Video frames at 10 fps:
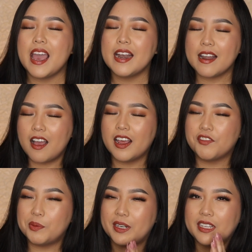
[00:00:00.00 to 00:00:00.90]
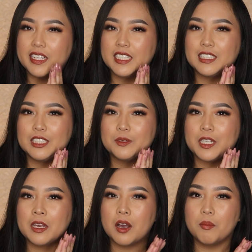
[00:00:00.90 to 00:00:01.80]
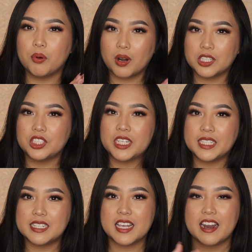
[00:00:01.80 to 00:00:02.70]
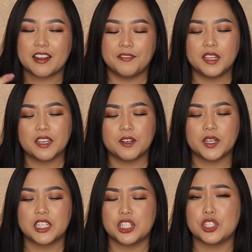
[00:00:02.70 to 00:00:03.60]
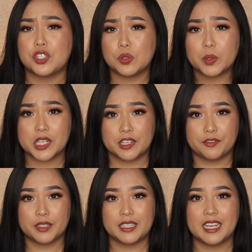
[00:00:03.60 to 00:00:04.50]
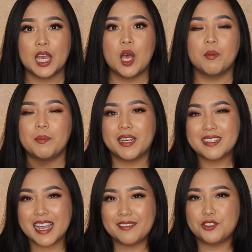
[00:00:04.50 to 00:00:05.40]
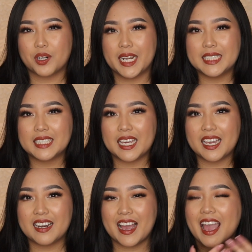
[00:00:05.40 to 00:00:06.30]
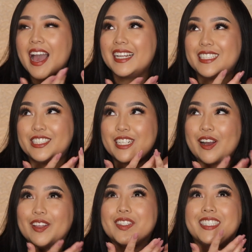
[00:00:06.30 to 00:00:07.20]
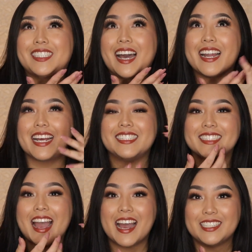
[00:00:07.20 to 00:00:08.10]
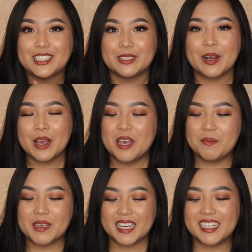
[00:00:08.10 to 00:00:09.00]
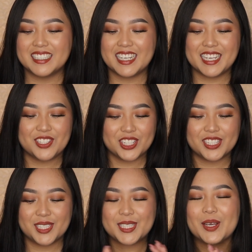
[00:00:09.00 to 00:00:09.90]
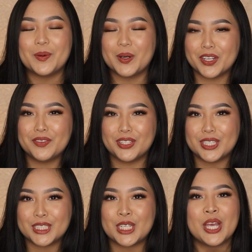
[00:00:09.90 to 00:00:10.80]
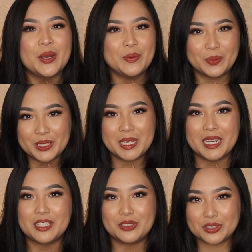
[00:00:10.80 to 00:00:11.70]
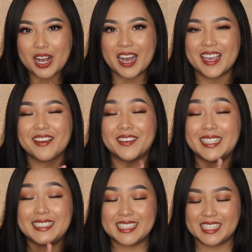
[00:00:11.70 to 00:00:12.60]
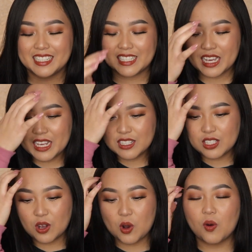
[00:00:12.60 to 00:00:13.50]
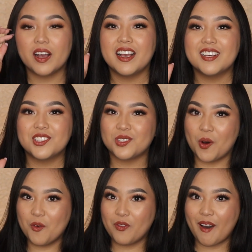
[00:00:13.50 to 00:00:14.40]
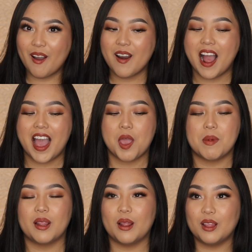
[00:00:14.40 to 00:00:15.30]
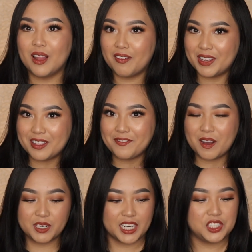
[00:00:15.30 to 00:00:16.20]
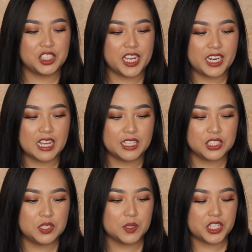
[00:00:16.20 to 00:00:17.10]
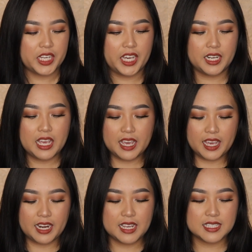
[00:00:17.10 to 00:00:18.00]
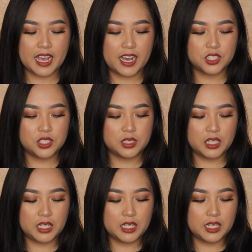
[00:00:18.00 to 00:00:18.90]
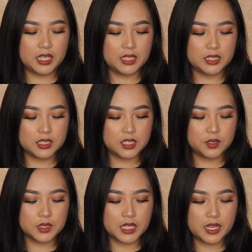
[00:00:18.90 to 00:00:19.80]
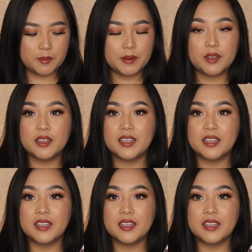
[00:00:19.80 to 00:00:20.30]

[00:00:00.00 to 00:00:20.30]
and not everybody likes using brushes, and I feel like foundations do wear differently, but because I have dry skin, I had to cheat on this side. I just had to, because it just would have looked really dry if I didn't. So, so far I am loving the foundation. Let's do a check-in. It is actually, let's close it up.